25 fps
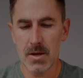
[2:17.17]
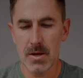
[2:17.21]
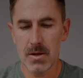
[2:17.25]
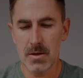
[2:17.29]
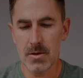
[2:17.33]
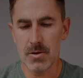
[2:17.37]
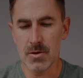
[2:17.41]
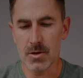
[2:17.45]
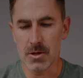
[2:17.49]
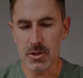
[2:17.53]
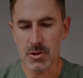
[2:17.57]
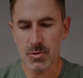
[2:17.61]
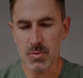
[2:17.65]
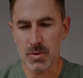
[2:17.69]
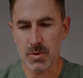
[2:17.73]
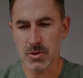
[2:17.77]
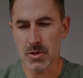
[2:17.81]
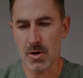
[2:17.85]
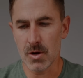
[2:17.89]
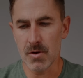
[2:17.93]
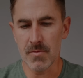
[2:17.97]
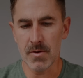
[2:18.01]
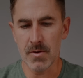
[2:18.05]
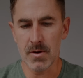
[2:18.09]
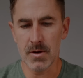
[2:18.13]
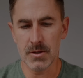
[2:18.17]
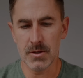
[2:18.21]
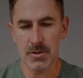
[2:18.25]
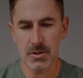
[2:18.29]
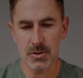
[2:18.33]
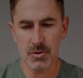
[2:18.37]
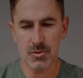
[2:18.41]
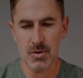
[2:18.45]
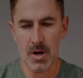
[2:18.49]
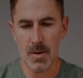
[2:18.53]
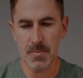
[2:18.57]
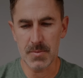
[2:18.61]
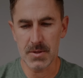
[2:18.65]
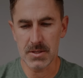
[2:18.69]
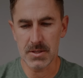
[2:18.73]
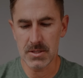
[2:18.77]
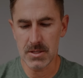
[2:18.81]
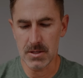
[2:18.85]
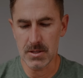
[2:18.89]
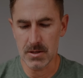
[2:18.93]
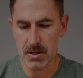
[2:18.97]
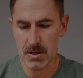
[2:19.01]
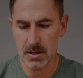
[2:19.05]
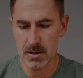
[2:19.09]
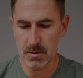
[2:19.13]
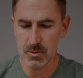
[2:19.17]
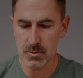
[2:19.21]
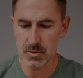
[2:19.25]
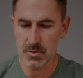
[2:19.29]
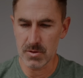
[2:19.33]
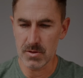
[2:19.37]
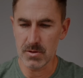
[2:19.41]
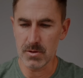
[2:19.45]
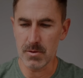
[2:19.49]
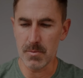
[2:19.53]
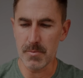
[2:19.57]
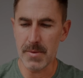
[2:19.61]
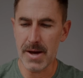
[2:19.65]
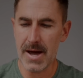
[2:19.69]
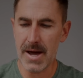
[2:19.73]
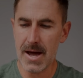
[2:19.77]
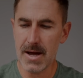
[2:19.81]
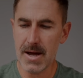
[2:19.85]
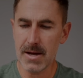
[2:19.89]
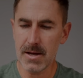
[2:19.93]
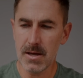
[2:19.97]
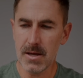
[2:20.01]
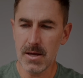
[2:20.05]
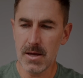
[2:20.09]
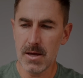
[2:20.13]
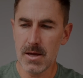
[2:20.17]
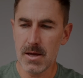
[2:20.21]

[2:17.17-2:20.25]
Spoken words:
you can switch over and just drop these in. It comes with a little bag,